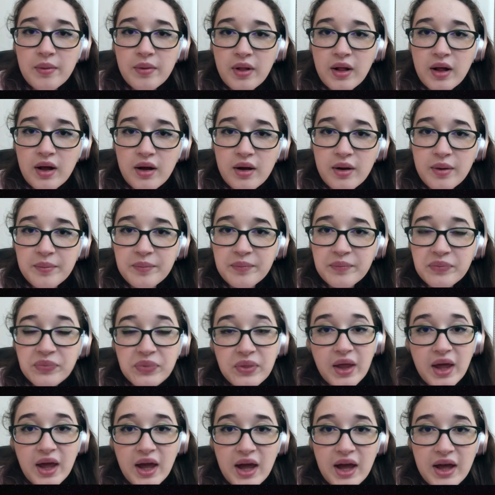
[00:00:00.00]

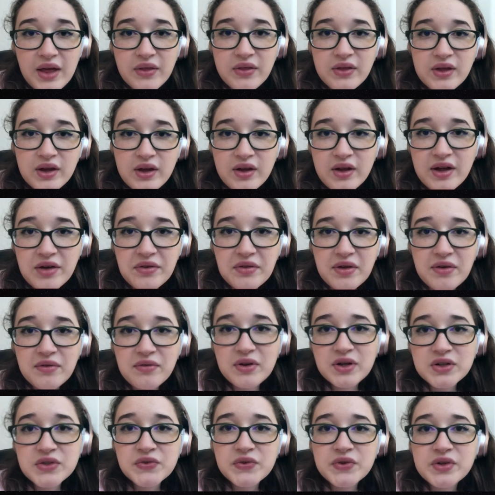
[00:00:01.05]
I think I'll have that
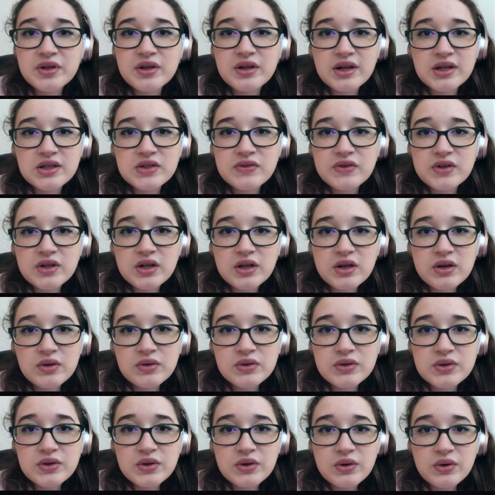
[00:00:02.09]
fixed for the next video.
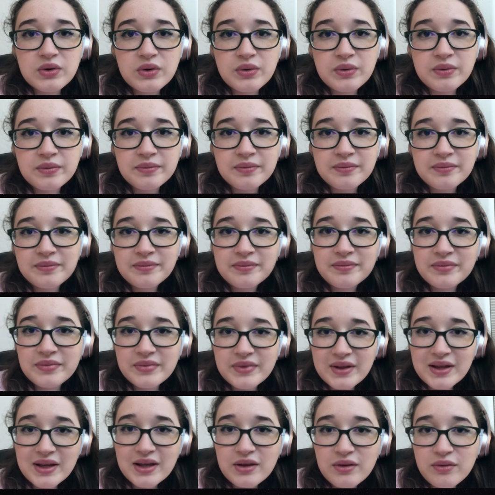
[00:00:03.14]
So
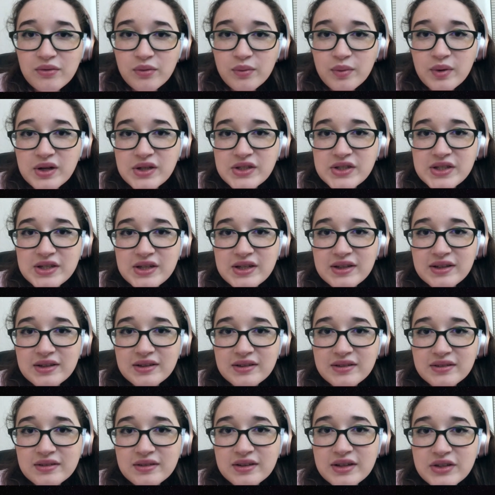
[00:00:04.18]
thank you for watching.
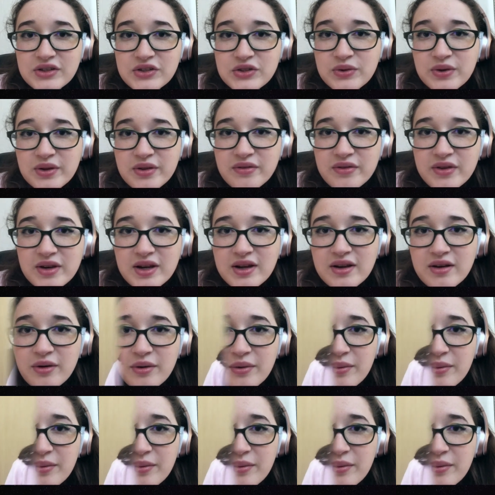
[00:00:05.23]
Enjoy the video.